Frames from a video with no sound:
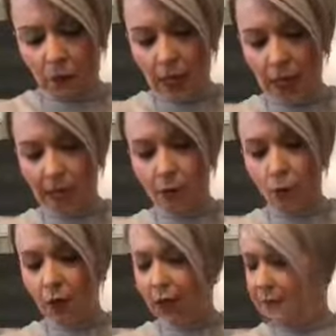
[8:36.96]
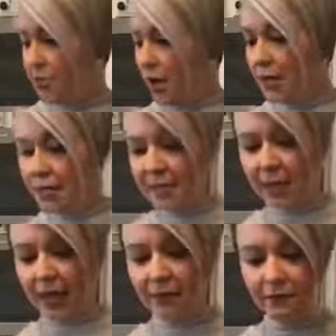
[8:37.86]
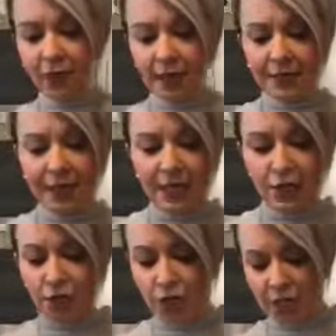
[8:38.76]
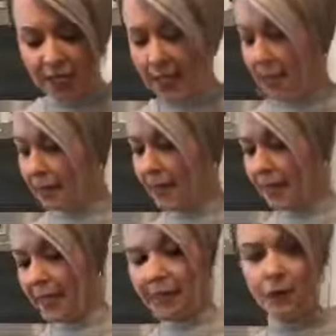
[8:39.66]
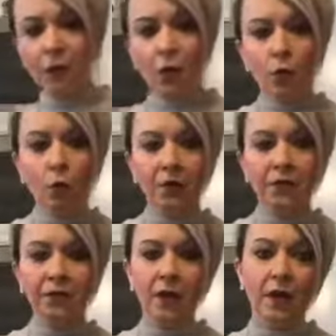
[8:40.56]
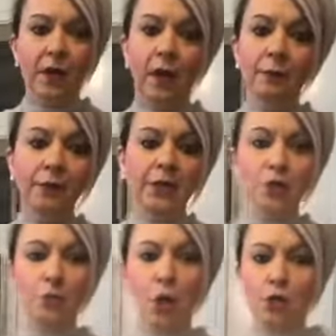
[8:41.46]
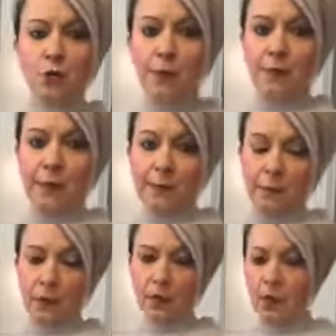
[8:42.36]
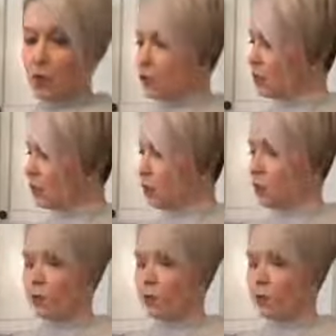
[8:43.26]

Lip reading: and what I've done is I've lined a sheet cake pan with unbleached parchment paper. So